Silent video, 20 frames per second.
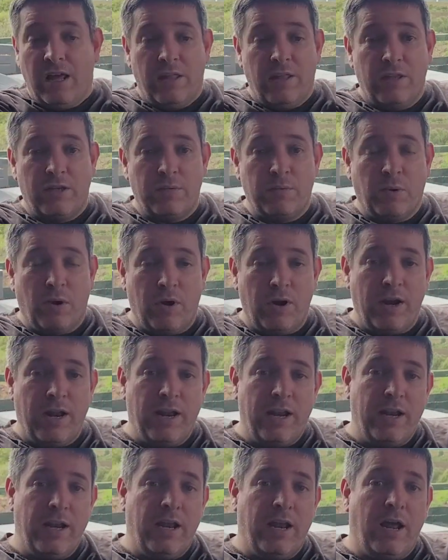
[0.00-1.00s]
this
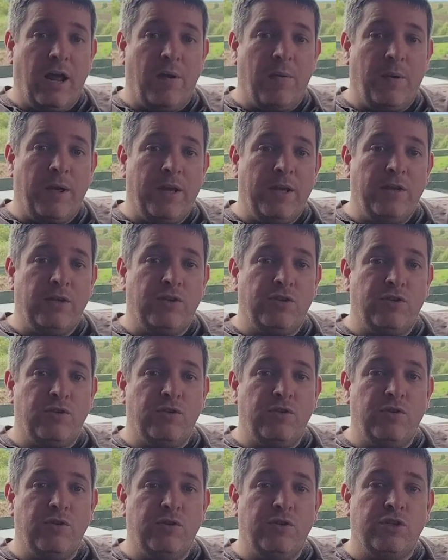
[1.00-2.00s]
morning I went
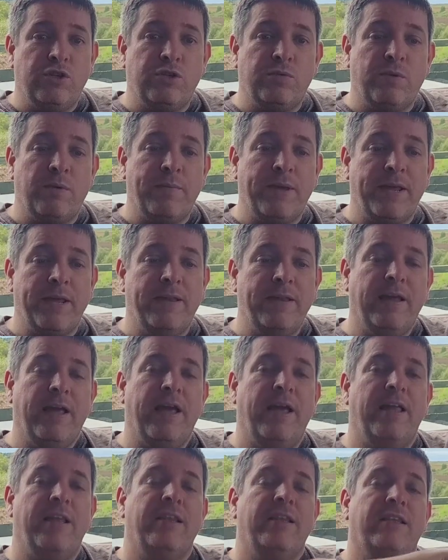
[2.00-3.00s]
to swimming
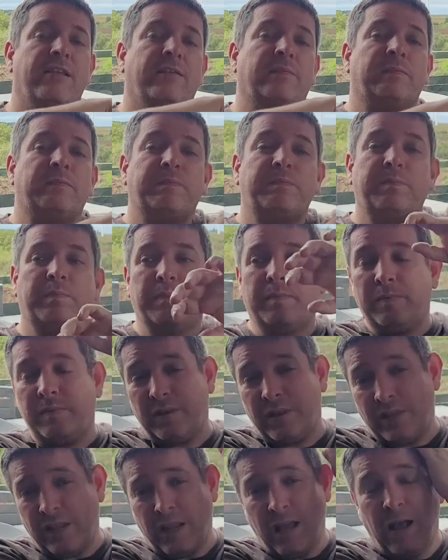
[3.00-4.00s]
and
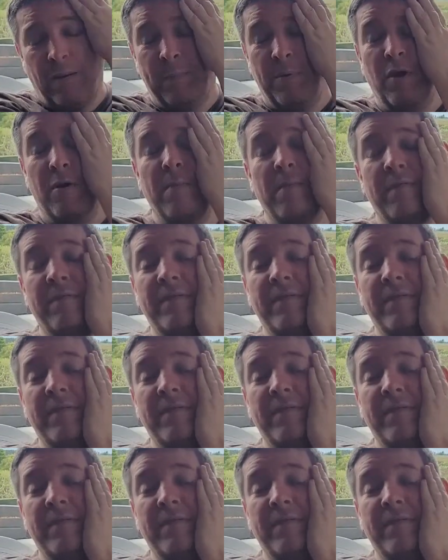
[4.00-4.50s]
I put on my